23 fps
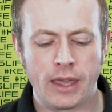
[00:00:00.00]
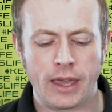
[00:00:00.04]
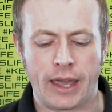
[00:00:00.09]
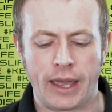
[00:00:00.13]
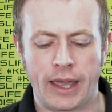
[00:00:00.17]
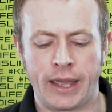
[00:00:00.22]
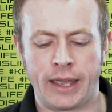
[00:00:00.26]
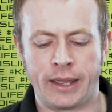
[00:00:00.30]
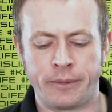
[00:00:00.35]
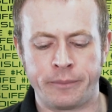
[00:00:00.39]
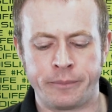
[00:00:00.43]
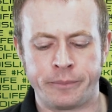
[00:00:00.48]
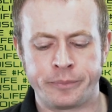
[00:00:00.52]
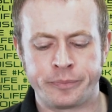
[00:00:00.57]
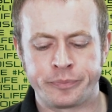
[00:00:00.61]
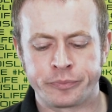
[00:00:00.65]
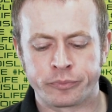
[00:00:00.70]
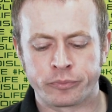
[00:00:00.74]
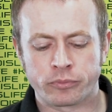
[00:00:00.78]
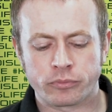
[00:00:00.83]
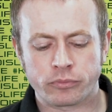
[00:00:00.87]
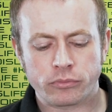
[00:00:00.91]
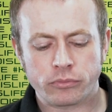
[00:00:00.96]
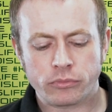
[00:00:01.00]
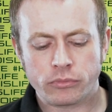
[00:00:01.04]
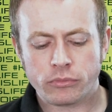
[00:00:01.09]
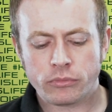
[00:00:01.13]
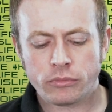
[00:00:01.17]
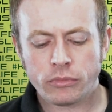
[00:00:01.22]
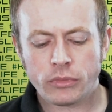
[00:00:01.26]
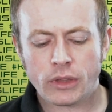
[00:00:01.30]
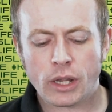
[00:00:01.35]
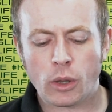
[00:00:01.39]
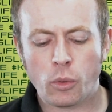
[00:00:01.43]
Um,
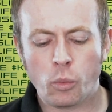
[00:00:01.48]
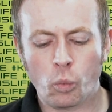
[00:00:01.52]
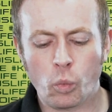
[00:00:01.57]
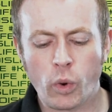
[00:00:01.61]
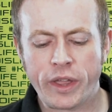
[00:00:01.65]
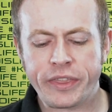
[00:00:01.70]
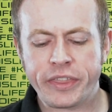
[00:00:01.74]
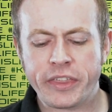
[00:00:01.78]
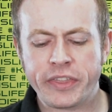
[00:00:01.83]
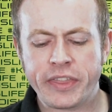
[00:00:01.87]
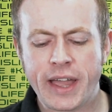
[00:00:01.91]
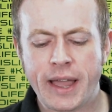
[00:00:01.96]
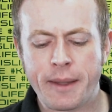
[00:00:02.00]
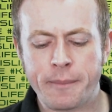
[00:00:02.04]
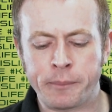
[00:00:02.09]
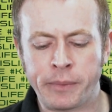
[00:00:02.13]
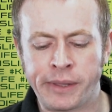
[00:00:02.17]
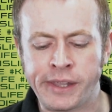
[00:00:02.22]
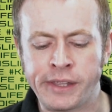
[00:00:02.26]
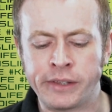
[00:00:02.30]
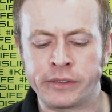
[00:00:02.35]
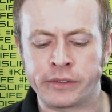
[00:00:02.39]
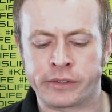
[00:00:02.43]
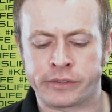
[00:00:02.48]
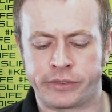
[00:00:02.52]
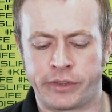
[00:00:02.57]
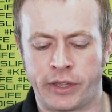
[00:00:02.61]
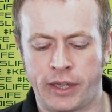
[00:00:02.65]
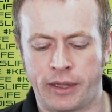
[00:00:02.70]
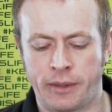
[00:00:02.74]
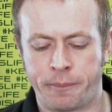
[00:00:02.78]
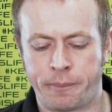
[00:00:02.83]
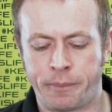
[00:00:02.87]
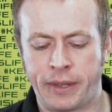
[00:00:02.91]
whether that means
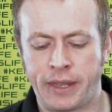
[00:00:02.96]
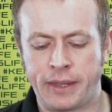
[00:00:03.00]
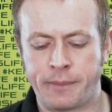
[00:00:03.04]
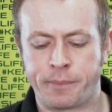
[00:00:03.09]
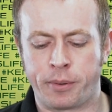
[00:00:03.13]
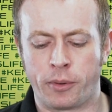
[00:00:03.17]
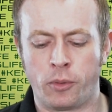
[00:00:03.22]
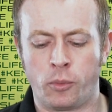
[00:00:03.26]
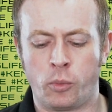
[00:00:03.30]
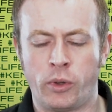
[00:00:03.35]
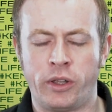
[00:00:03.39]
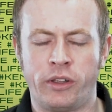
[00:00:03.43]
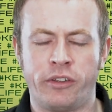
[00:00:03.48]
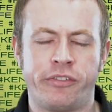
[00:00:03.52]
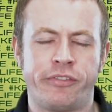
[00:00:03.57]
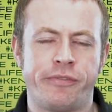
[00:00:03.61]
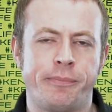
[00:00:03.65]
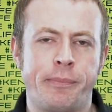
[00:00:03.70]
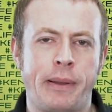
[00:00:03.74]
that people will